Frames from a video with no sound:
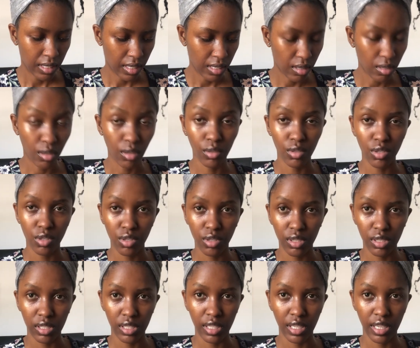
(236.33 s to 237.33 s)
I'll also
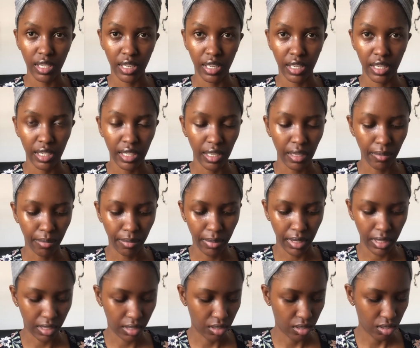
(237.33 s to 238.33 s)
share a
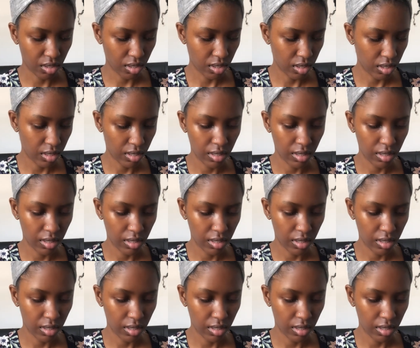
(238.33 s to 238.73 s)
picture.